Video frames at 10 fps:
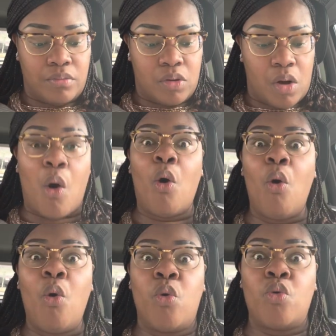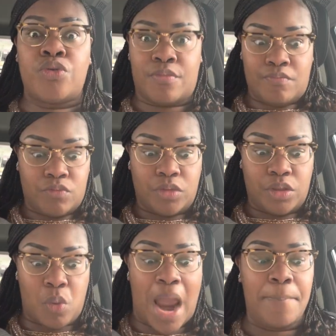old,
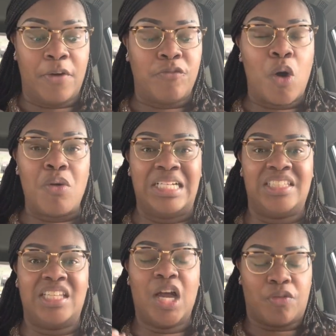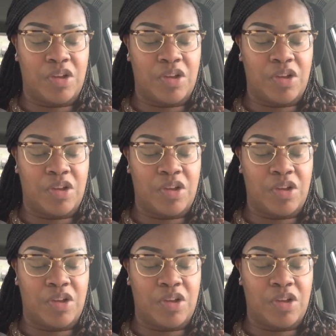right before his death,